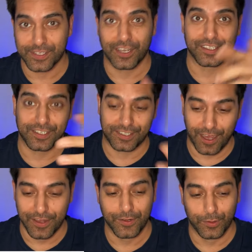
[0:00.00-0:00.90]
like The
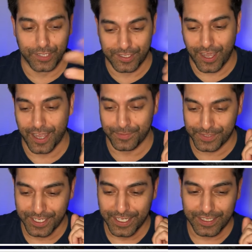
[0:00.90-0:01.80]
Sun or The
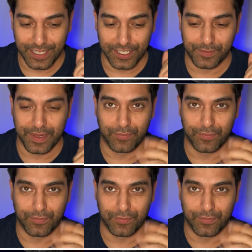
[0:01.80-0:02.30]
Times. They've just been